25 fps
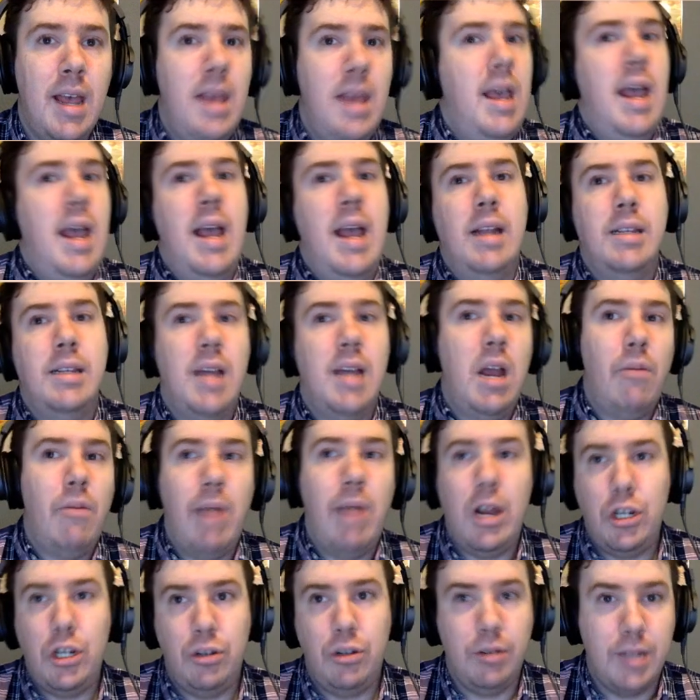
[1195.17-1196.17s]

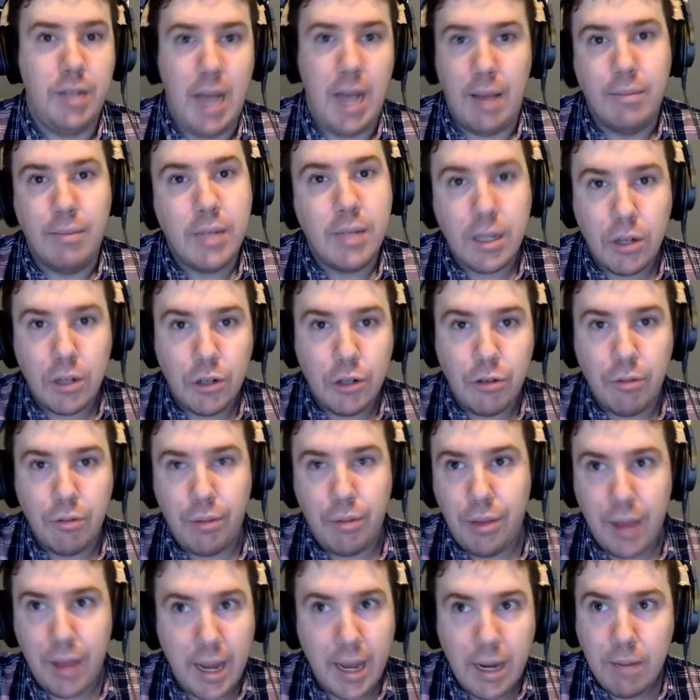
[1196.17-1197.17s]
anti-irrational time signature
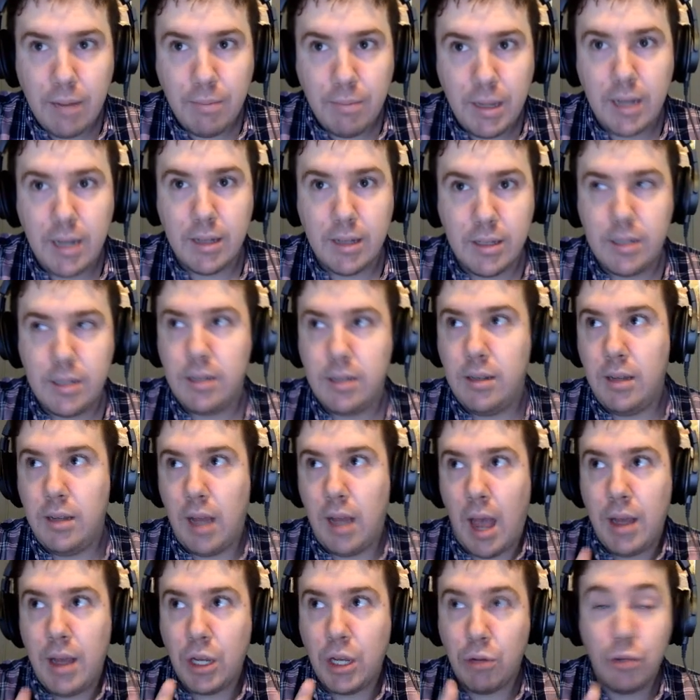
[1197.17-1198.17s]
thing, because
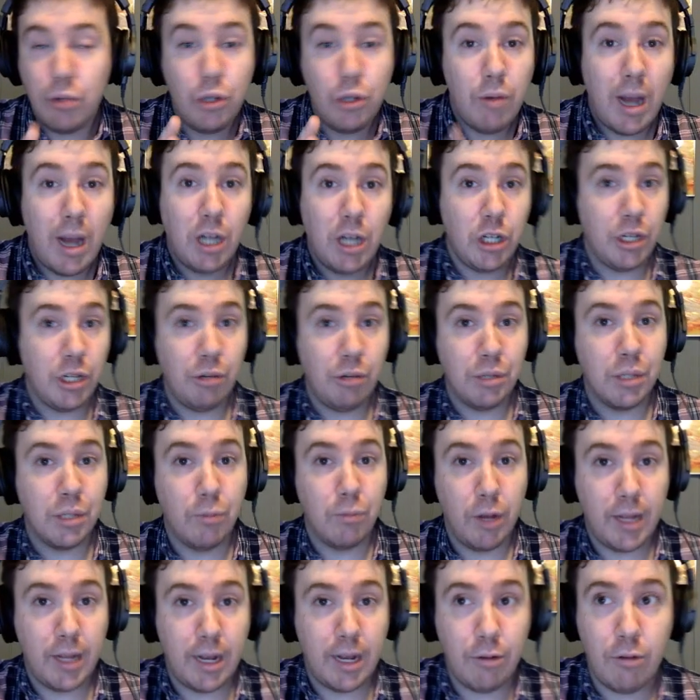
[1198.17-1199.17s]
you do actually use them well
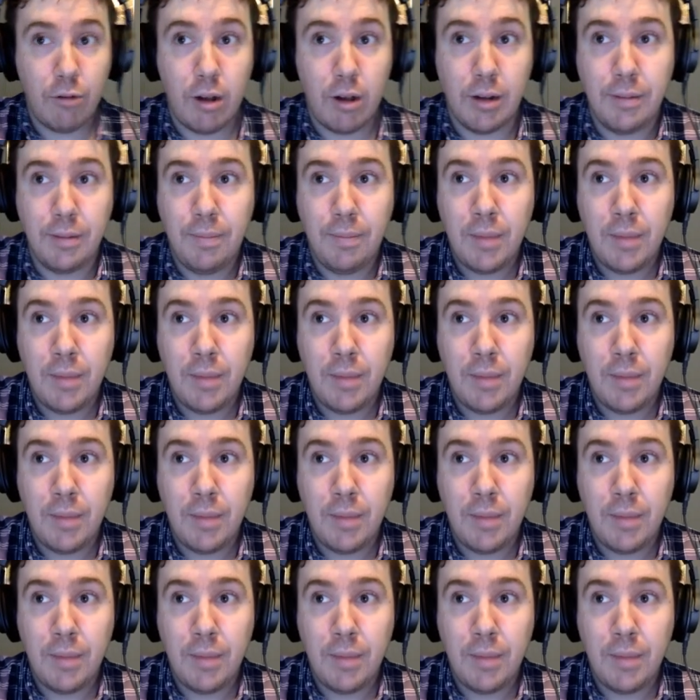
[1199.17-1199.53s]
later on.